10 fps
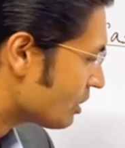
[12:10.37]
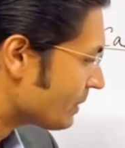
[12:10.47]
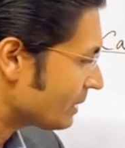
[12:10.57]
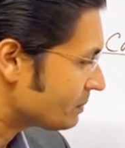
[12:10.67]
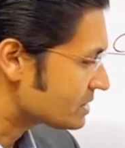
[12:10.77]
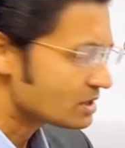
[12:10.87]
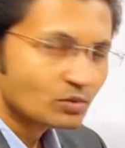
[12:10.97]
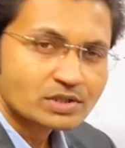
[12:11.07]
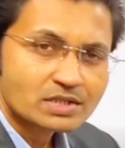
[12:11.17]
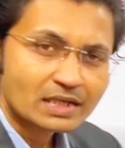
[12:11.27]
of IPC
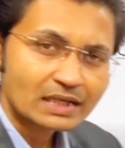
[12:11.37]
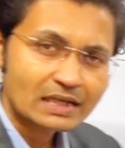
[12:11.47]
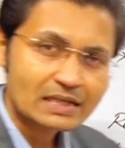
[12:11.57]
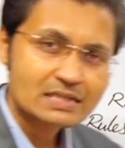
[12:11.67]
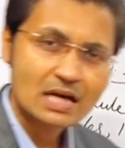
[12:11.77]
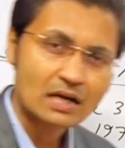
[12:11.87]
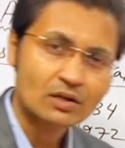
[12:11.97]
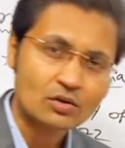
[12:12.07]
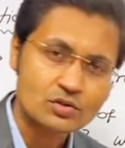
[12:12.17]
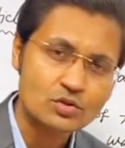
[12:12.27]
was declared as
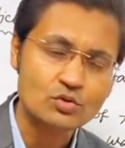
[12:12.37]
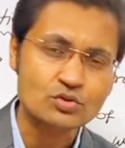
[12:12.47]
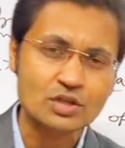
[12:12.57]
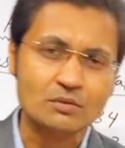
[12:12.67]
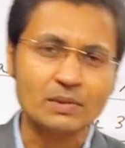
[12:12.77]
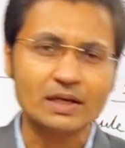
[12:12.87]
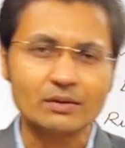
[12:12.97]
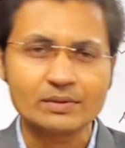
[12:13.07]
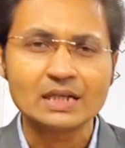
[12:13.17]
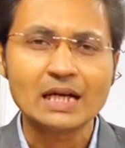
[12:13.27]
unconstitutional by
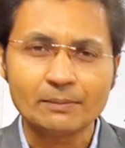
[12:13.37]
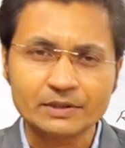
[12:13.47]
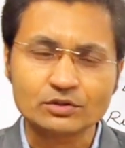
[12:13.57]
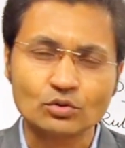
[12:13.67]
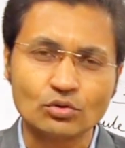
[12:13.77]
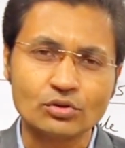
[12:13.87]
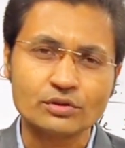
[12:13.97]
our apex court.